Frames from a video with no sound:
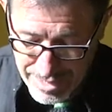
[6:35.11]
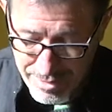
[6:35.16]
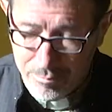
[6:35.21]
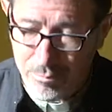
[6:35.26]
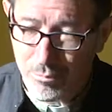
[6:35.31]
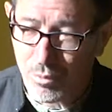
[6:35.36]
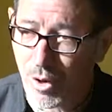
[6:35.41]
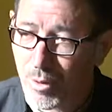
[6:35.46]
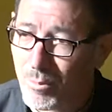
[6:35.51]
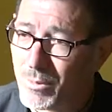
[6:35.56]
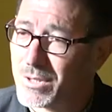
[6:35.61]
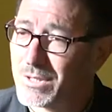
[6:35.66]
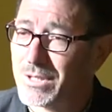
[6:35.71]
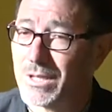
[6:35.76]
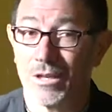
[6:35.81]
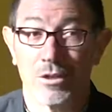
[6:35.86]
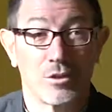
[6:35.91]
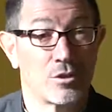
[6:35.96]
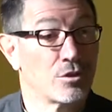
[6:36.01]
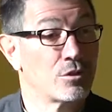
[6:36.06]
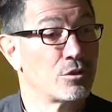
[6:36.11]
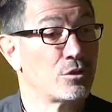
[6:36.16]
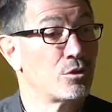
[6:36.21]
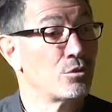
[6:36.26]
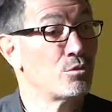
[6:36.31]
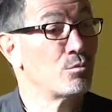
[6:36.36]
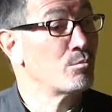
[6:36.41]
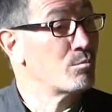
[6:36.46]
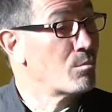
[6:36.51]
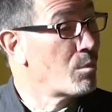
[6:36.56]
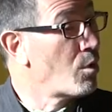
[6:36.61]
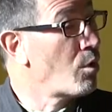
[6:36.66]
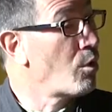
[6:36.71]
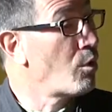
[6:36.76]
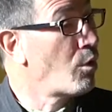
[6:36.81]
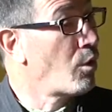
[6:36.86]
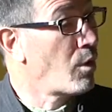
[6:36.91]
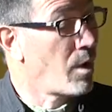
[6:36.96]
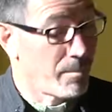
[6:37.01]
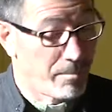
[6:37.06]
and promising to do
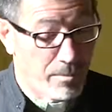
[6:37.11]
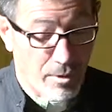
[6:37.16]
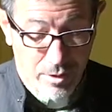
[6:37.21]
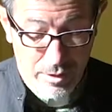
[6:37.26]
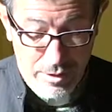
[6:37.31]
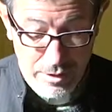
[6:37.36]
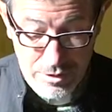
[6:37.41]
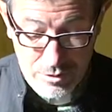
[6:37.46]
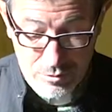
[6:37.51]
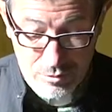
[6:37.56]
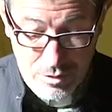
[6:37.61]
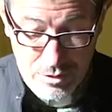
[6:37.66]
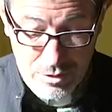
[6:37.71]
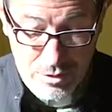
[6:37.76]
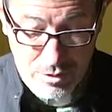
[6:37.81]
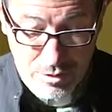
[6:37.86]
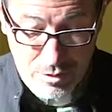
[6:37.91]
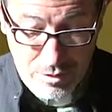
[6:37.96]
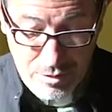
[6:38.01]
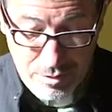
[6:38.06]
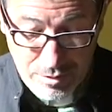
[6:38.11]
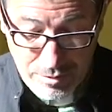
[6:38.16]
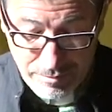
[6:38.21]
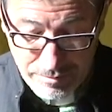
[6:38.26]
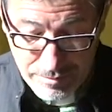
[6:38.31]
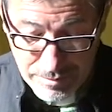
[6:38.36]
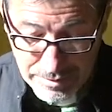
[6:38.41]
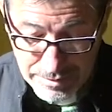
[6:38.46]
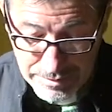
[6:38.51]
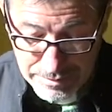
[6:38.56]
more upon his return.